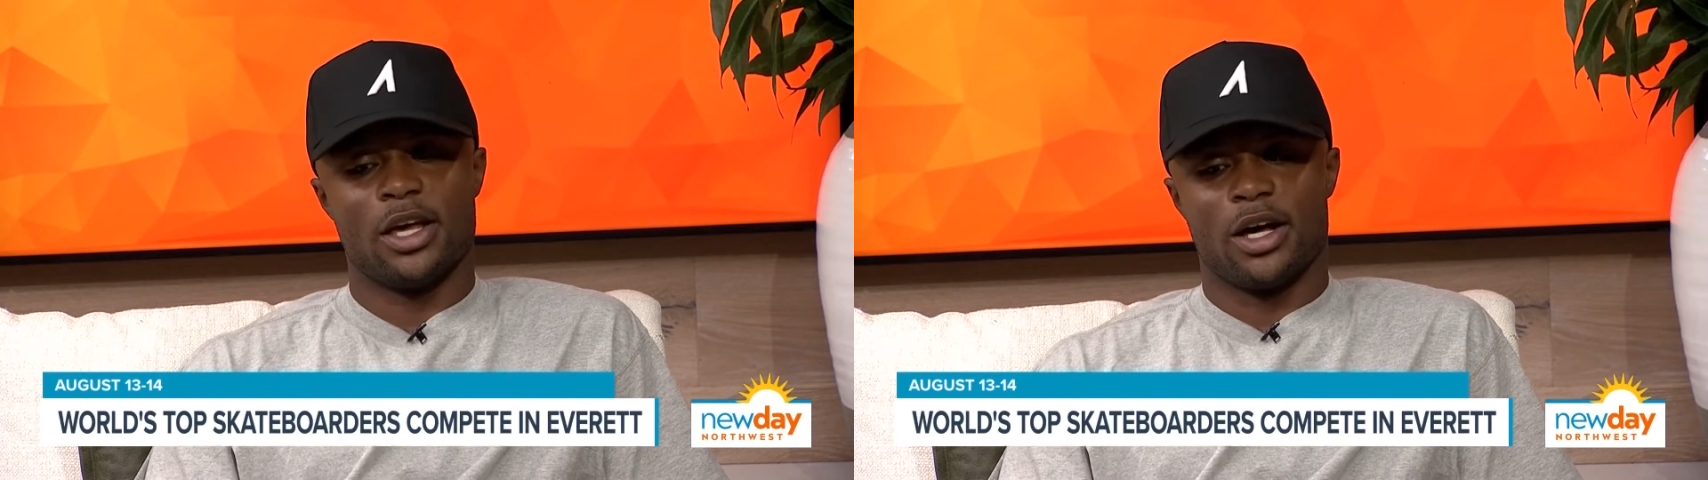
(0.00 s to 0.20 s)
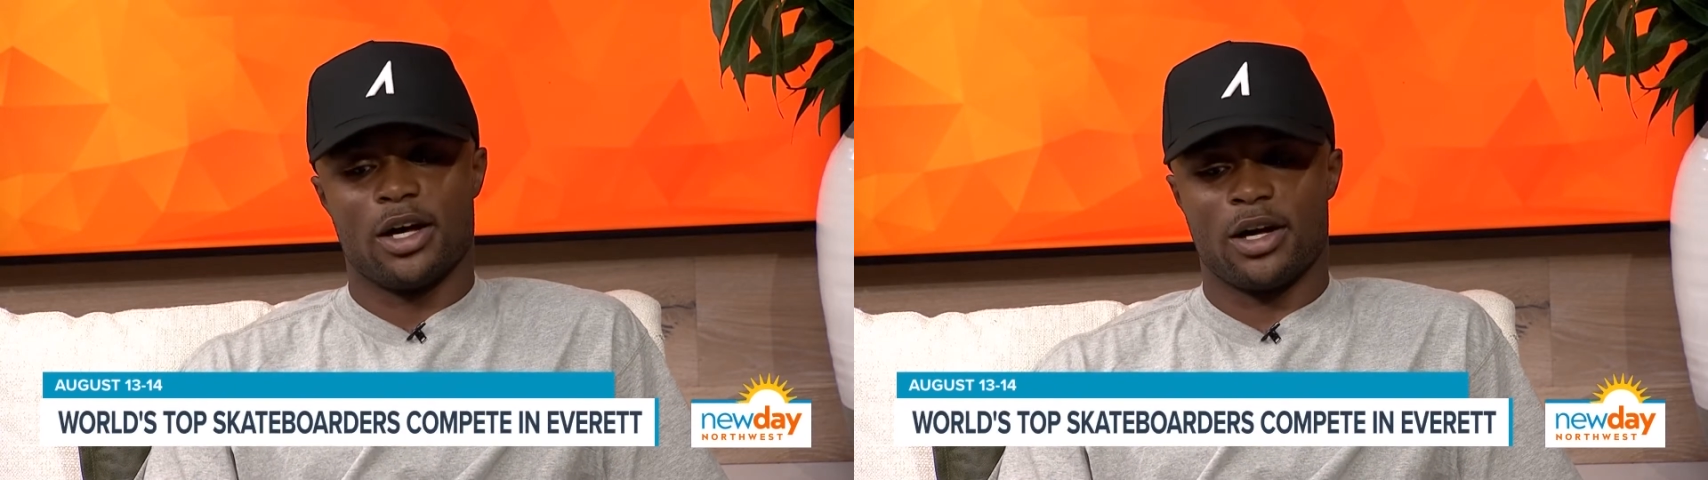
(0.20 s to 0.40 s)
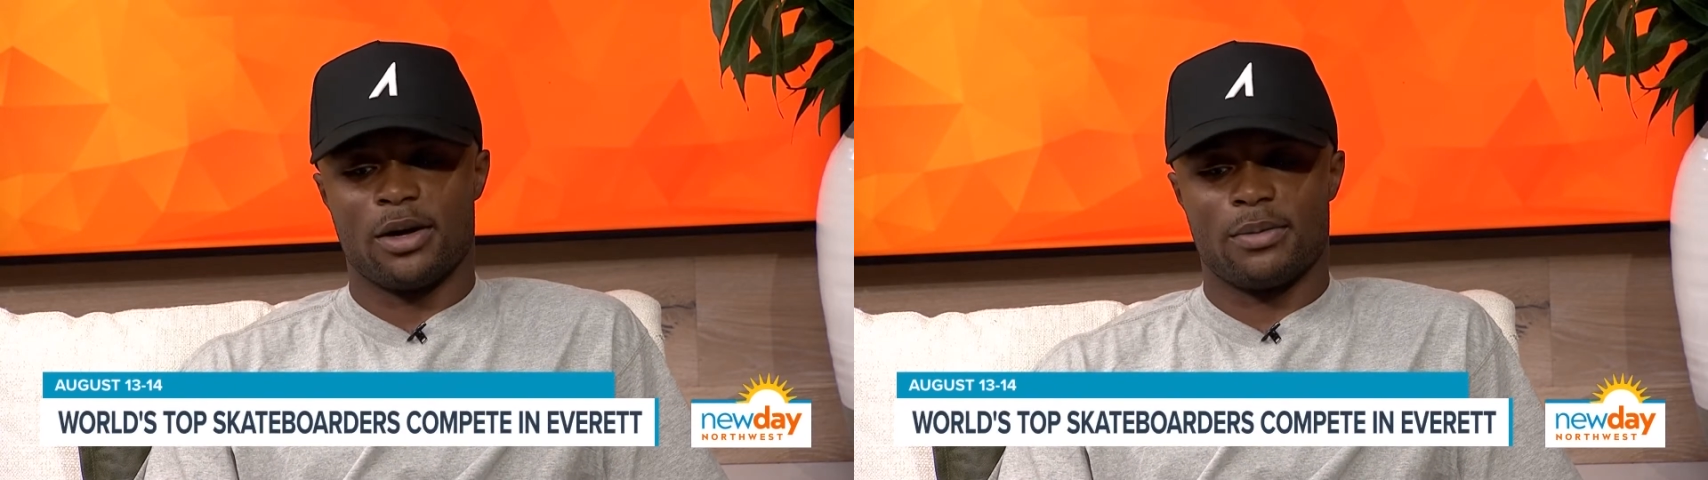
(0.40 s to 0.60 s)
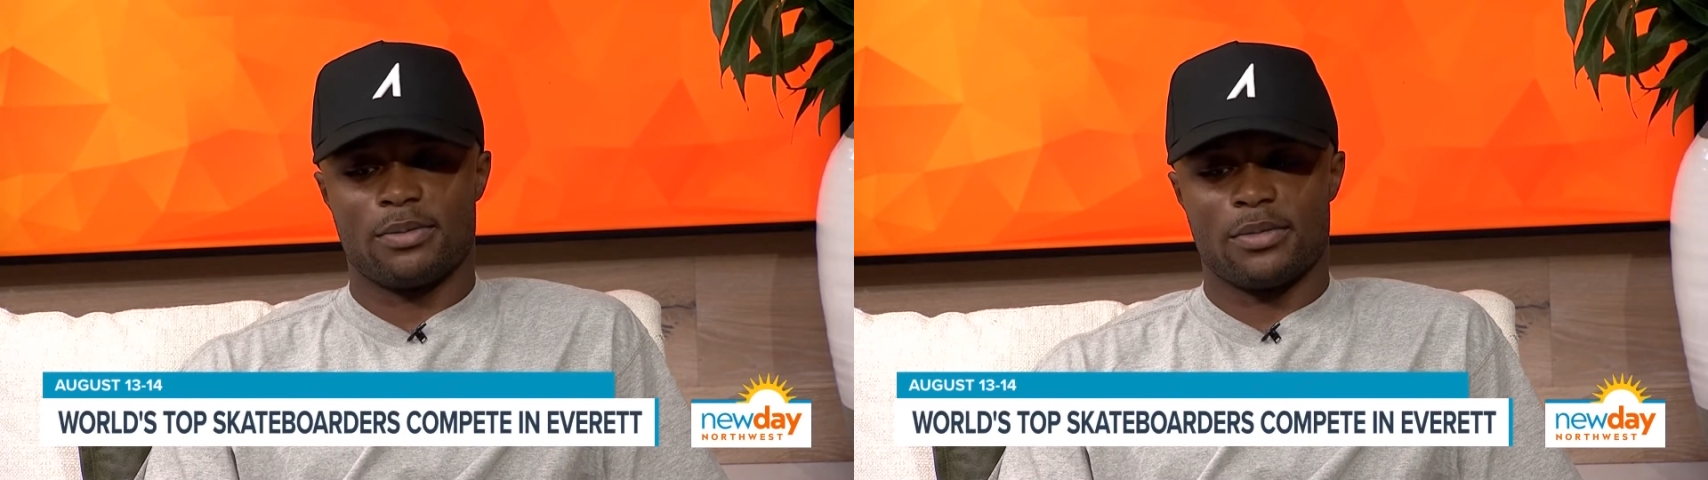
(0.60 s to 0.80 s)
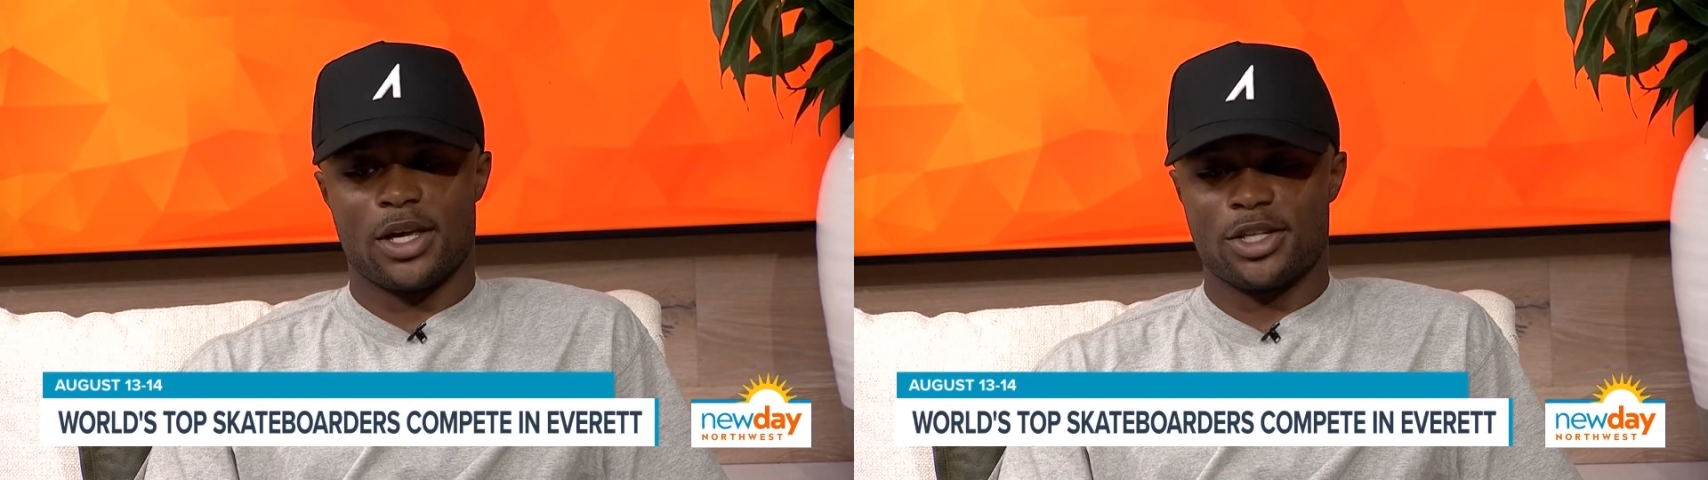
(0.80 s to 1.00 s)
um,
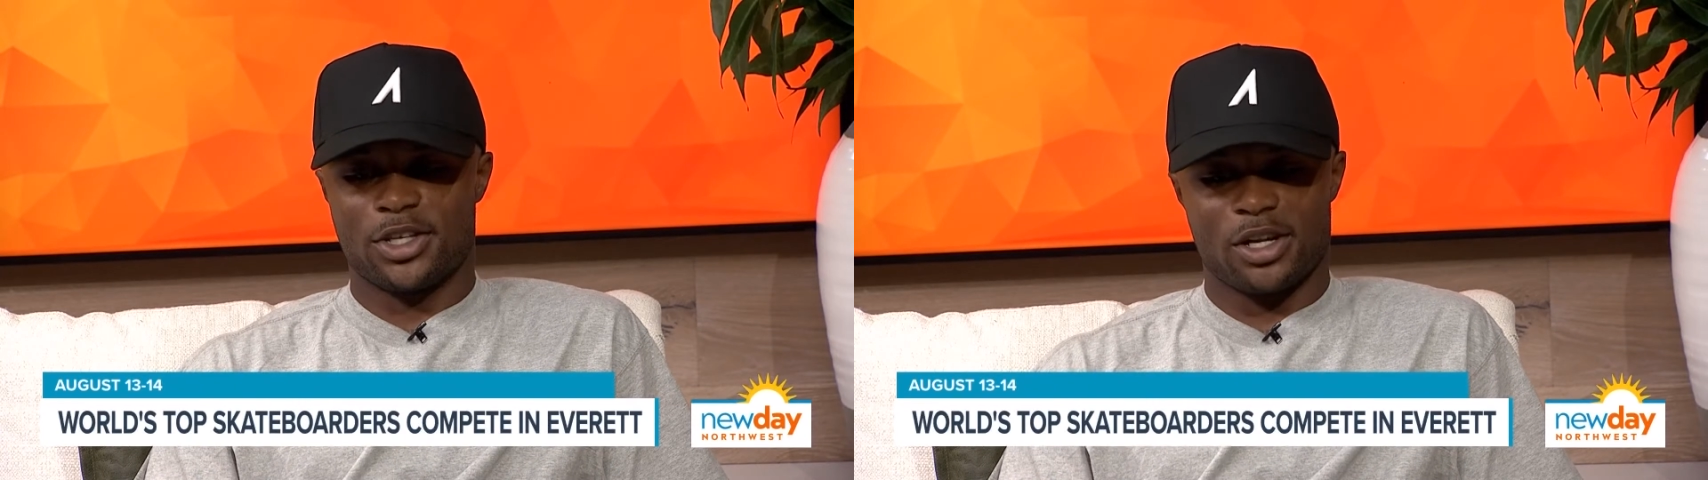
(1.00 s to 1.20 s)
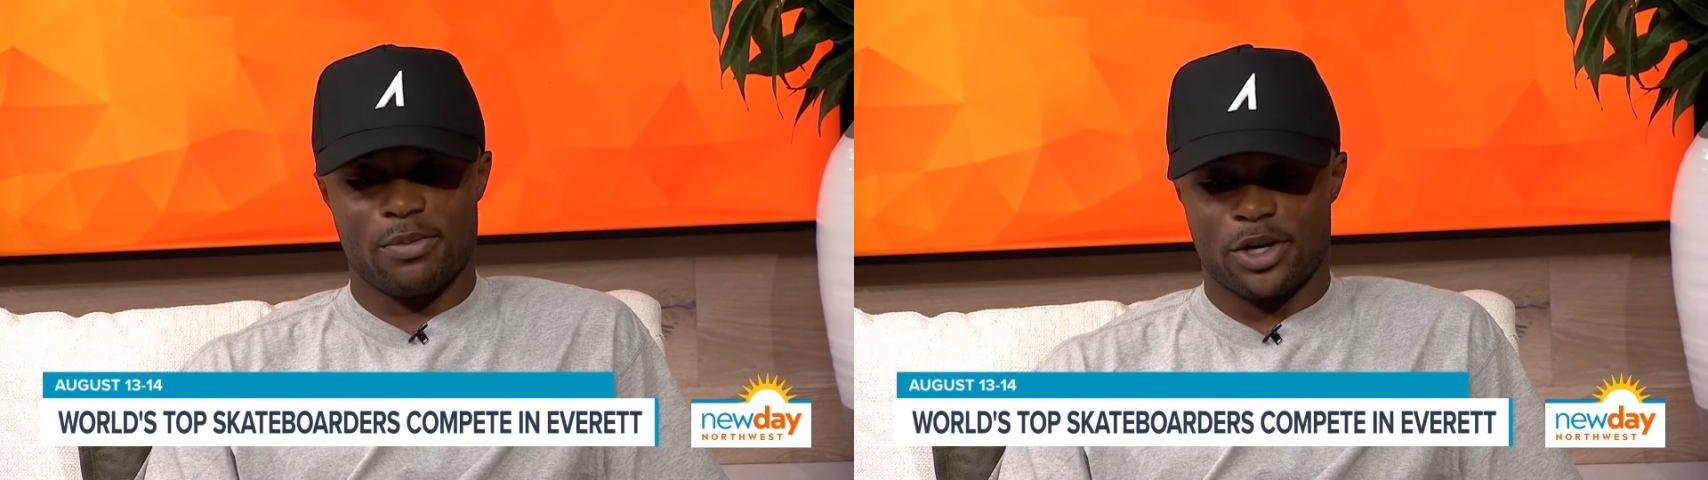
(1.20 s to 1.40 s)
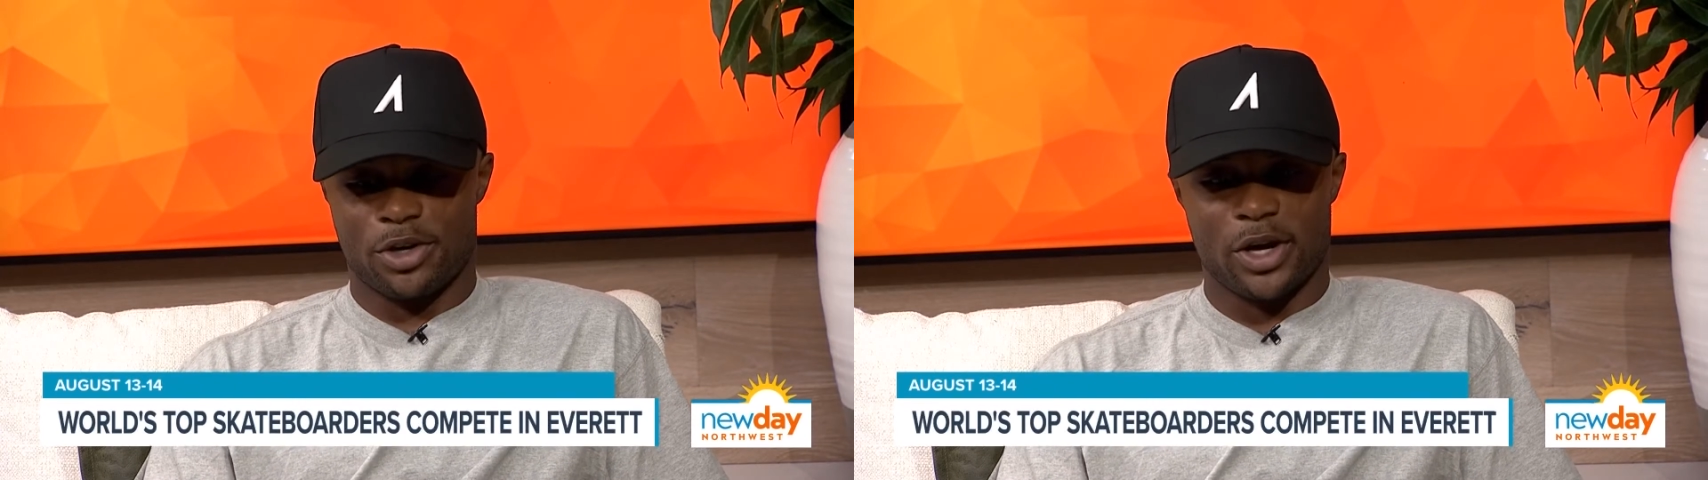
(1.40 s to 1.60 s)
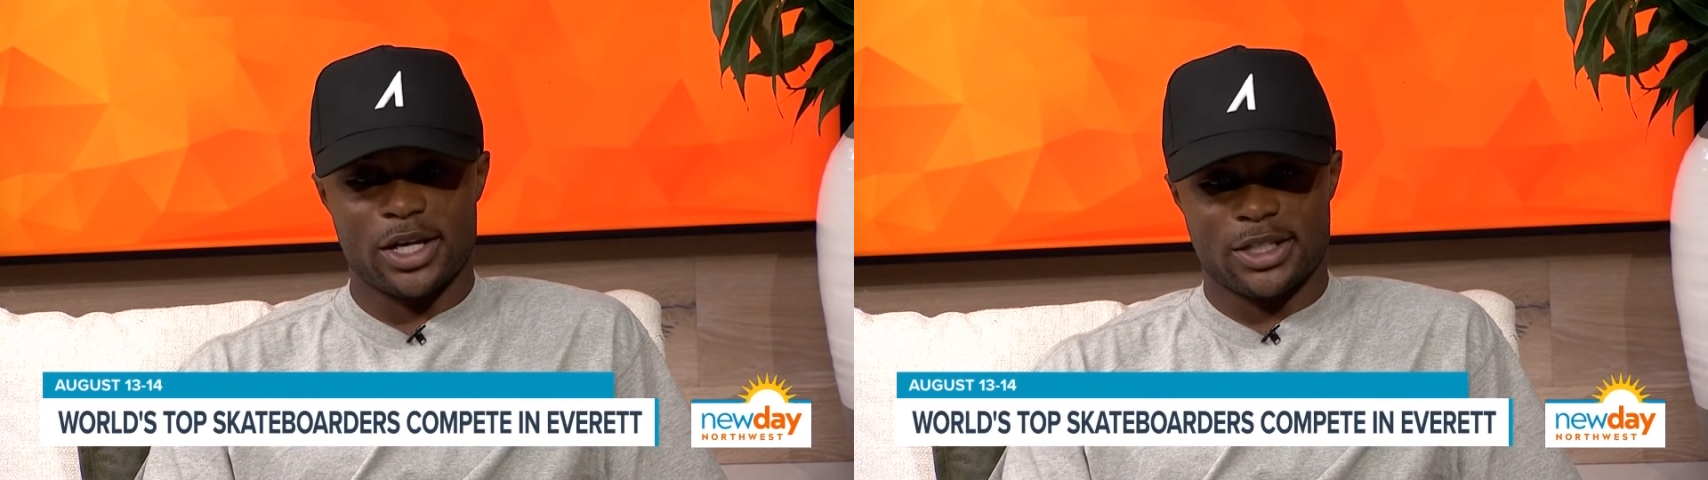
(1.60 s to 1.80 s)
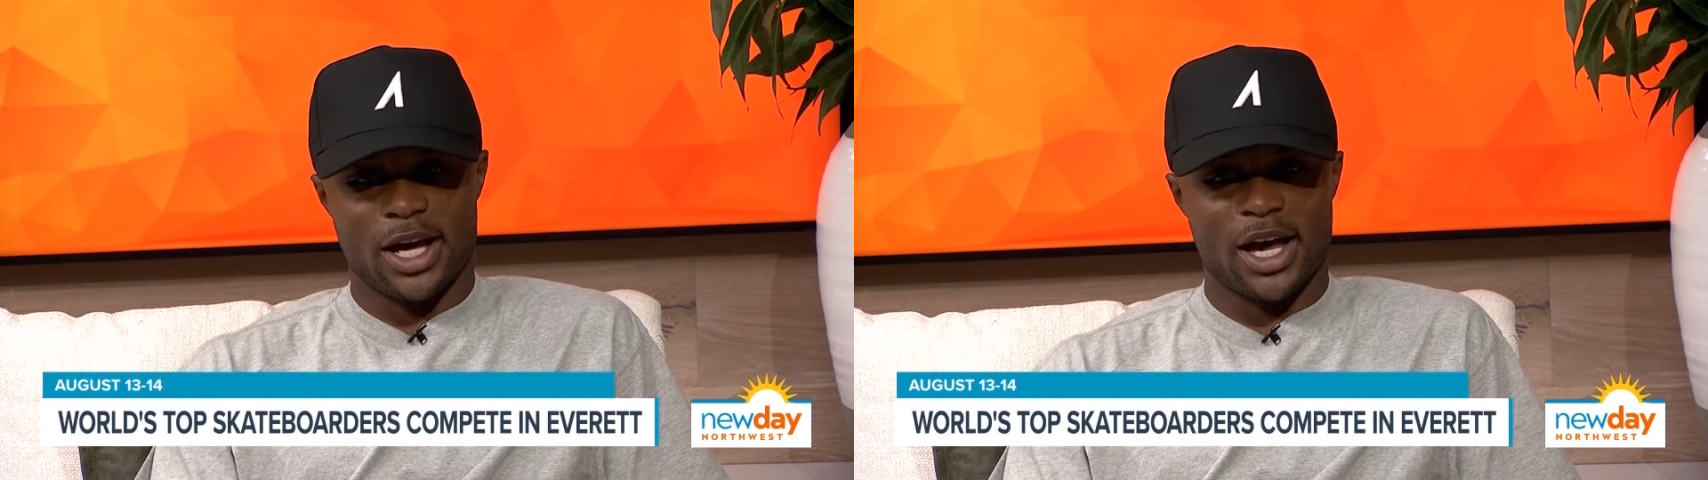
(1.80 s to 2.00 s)
and it's going to be a
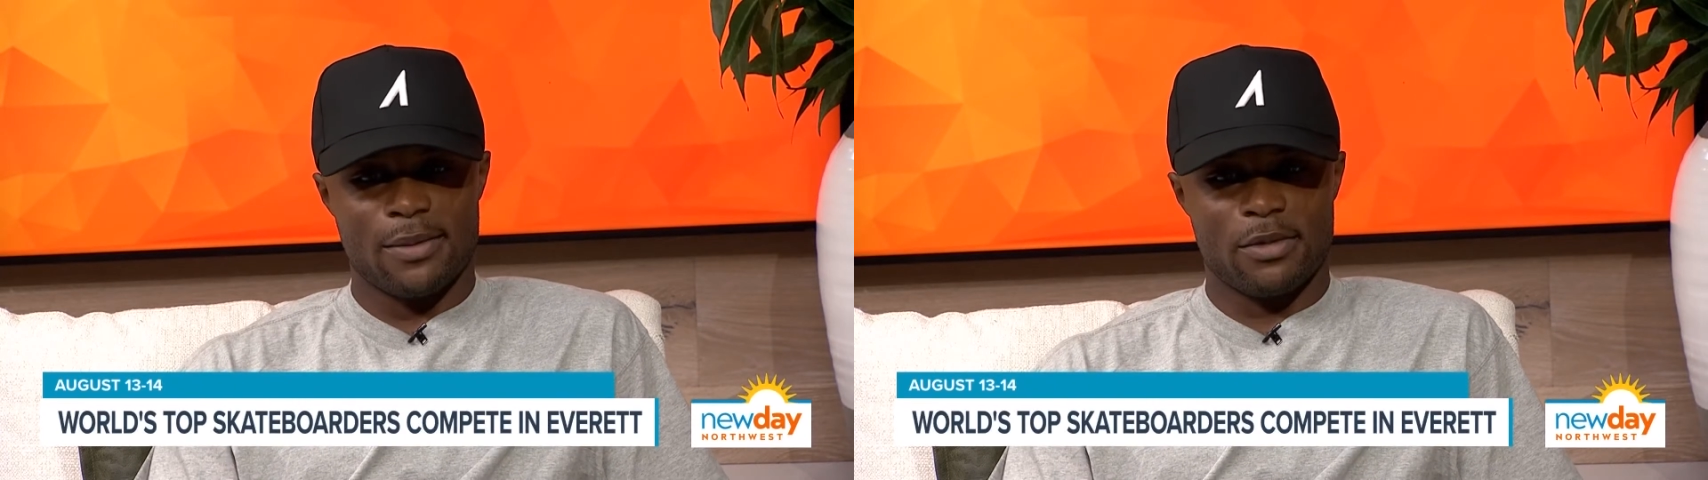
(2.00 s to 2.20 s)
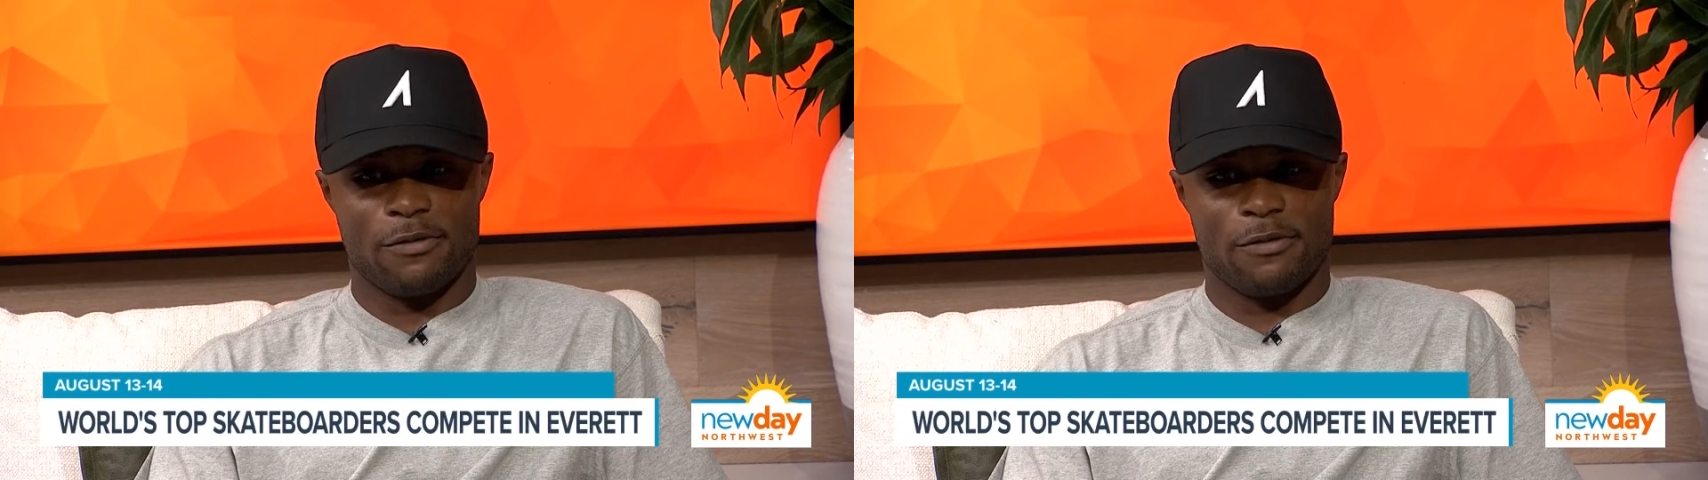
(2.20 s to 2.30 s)
great time.